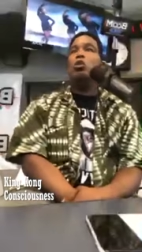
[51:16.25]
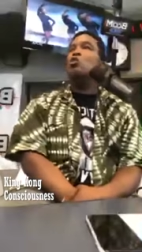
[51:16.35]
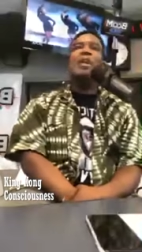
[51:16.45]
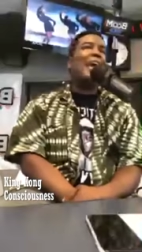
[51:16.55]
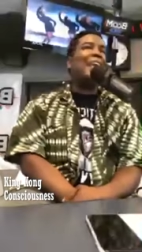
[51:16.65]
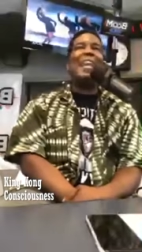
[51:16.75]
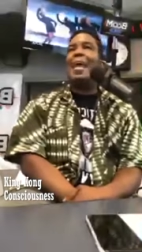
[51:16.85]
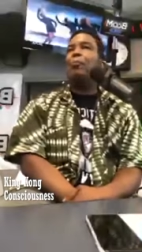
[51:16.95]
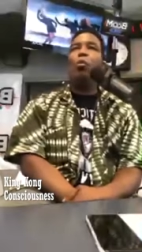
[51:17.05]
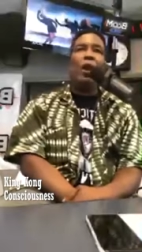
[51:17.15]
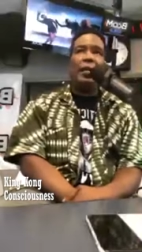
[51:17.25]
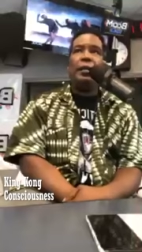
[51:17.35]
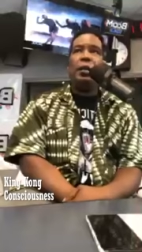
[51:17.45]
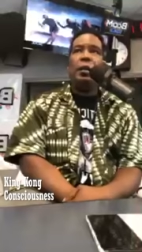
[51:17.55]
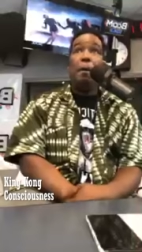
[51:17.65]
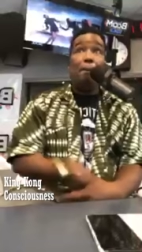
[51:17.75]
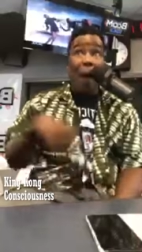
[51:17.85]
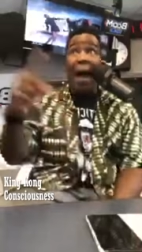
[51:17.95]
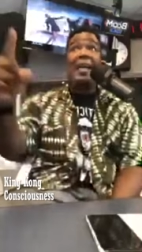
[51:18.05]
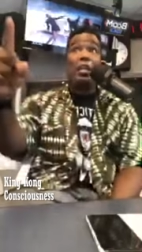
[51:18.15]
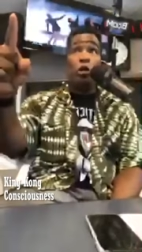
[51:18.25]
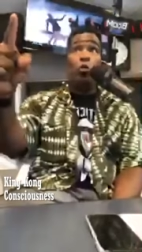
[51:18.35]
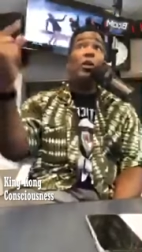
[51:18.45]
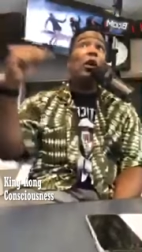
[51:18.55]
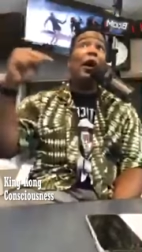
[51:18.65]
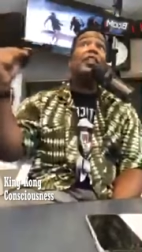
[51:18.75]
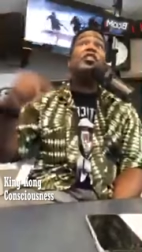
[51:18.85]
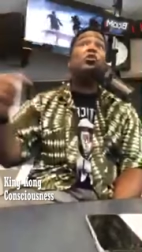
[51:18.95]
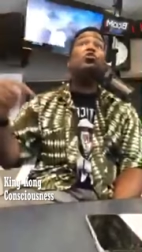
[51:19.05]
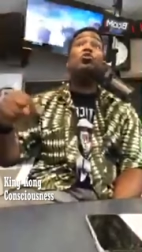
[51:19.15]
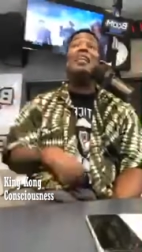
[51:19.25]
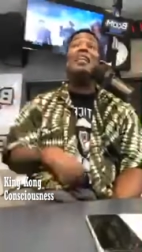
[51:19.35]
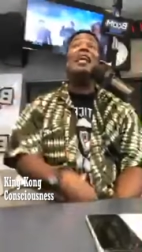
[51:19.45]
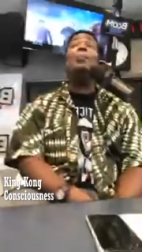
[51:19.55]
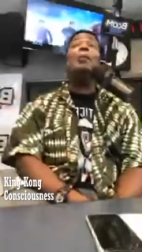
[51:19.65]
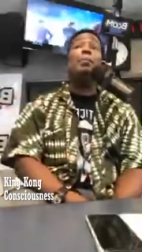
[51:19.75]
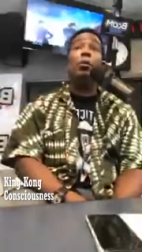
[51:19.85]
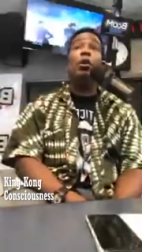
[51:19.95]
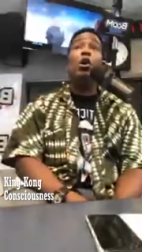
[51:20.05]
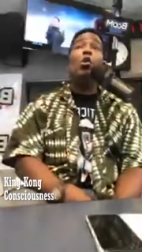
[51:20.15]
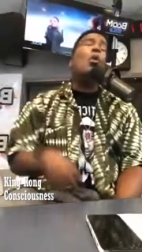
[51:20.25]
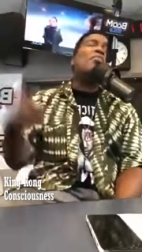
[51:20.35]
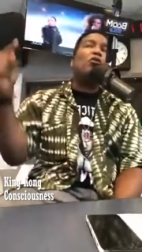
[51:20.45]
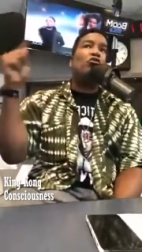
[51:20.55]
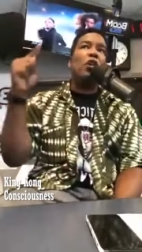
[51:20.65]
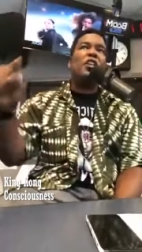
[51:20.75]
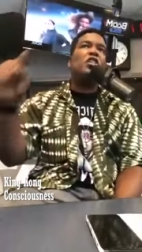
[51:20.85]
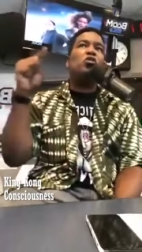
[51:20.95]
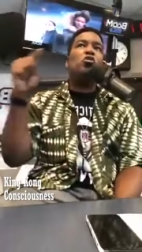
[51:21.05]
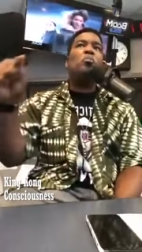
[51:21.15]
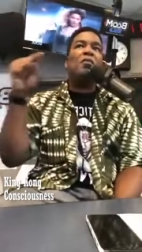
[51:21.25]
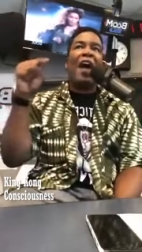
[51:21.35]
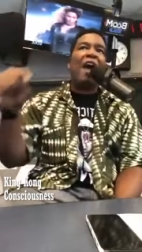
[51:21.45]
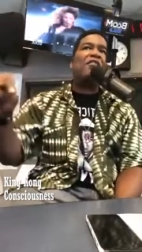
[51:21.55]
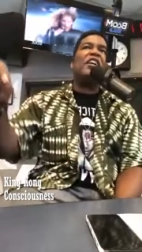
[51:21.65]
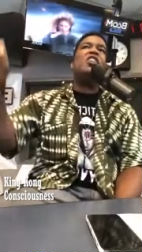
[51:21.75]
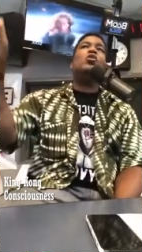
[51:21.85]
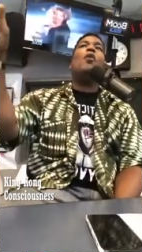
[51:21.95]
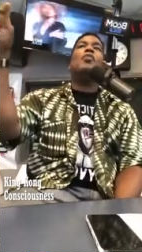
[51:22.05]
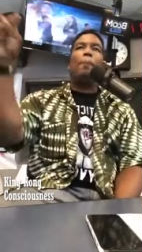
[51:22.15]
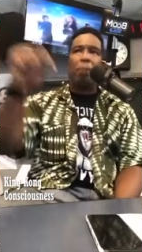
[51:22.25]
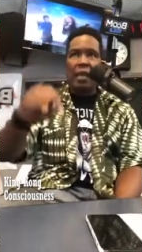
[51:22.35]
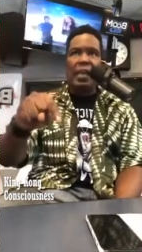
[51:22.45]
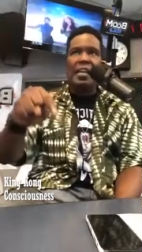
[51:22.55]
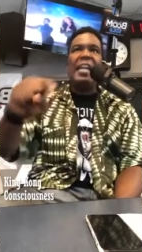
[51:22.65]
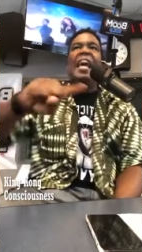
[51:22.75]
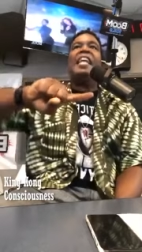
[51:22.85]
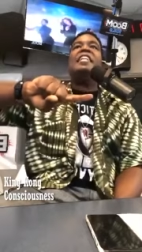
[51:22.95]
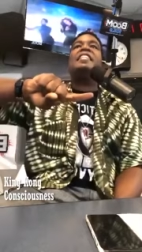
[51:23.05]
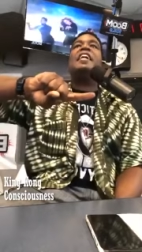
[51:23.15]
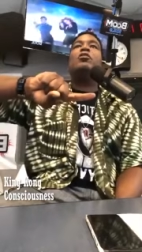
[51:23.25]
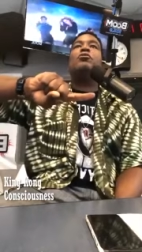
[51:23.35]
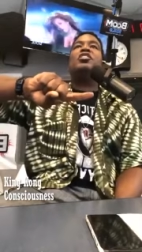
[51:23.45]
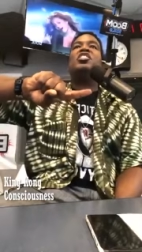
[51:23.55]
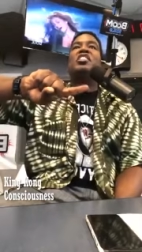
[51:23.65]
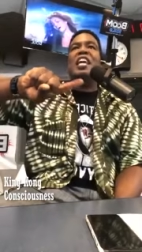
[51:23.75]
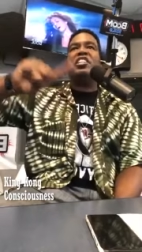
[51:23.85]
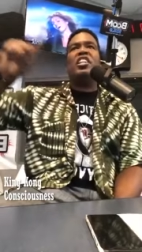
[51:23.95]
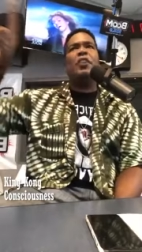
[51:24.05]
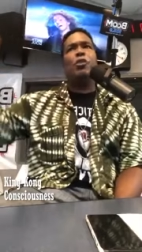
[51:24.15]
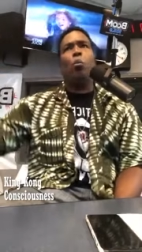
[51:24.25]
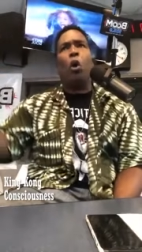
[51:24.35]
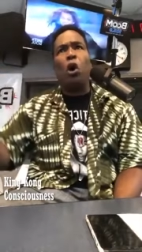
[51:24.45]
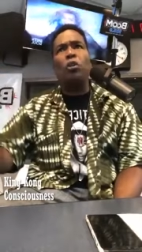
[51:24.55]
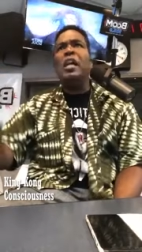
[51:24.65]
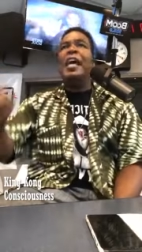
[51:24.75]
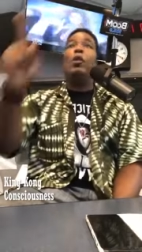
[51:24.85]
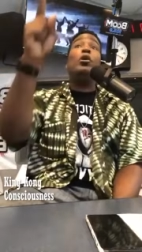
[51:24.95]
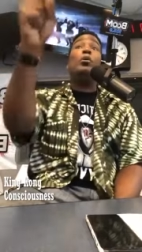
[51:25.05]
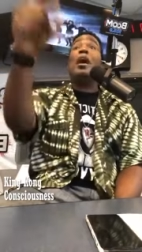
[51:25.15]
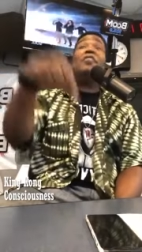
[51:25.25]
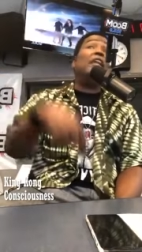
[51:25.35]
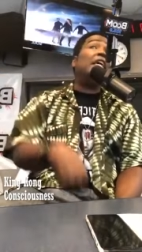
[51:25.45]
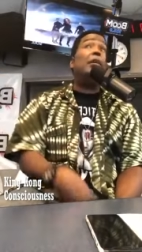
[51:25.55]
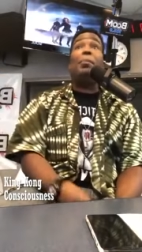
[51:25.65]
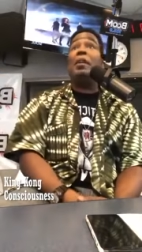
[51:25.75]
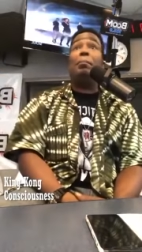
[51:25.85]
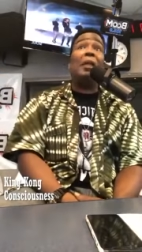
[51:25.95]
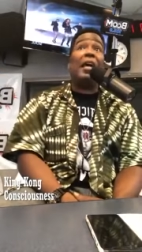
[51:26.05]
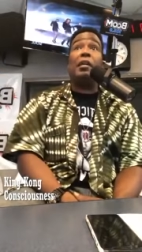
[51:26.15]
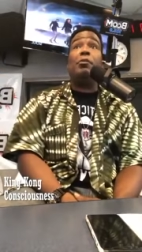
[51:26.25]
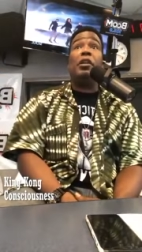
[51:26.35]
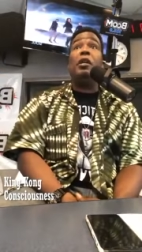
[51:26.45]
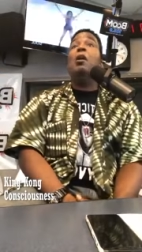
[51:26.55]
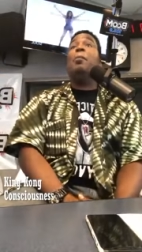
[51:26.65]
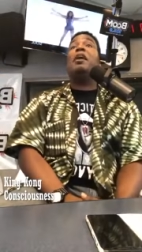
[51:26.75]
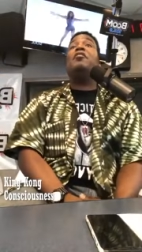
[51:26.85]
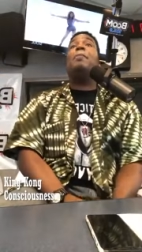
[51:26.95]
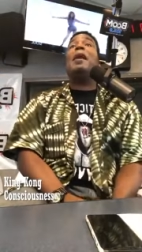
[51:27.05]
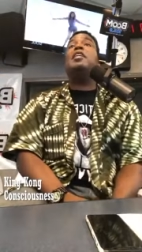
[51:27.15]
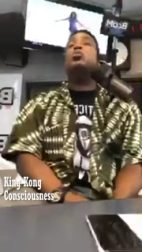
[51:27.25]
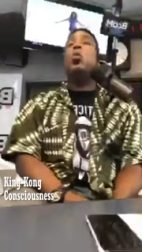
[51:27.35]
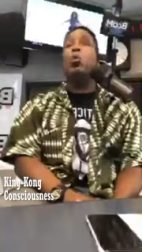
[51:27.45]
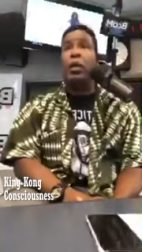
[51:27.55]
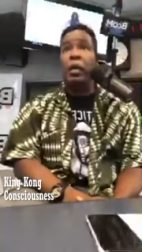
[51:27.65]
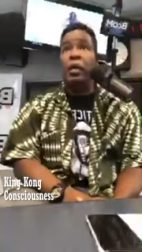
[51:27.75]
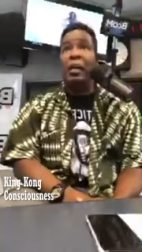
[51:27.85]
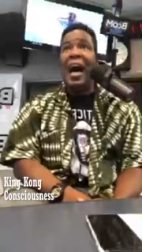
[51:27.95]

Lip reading: You can't name one. Mind you, we are a $2 trillion people. We're the richest group of Africans on the planet and the 10th richest nation in the world. And we don't have an independent Black community, but everybody's woke.